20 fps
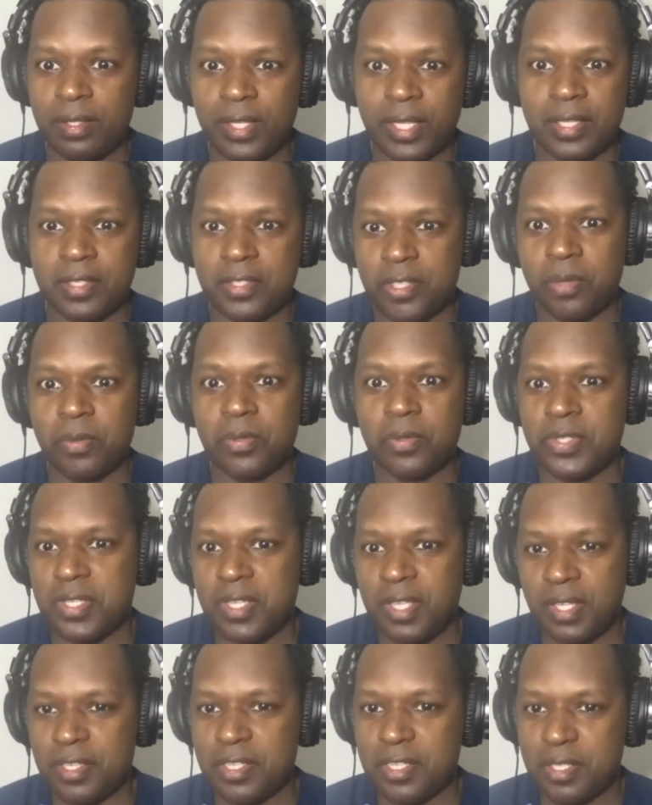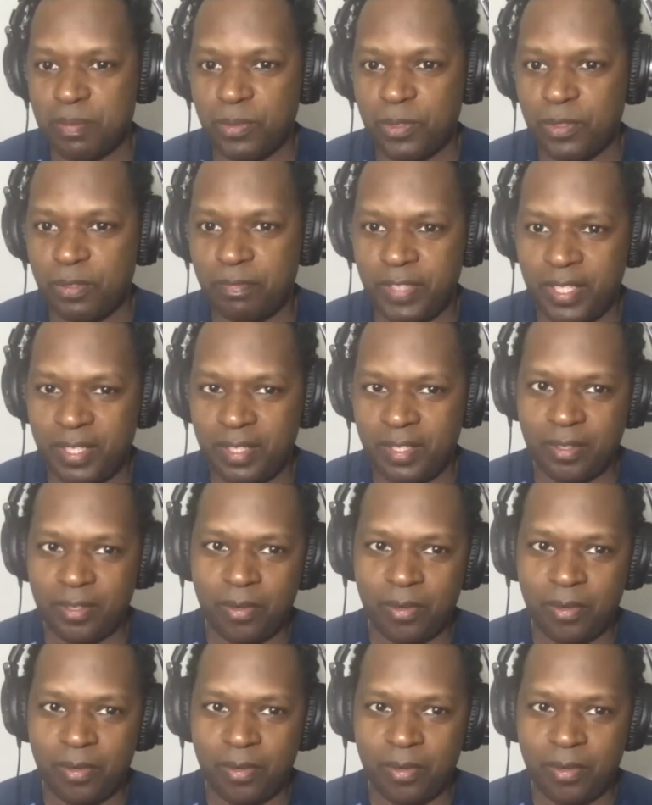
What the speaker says: Like, don't see this movie,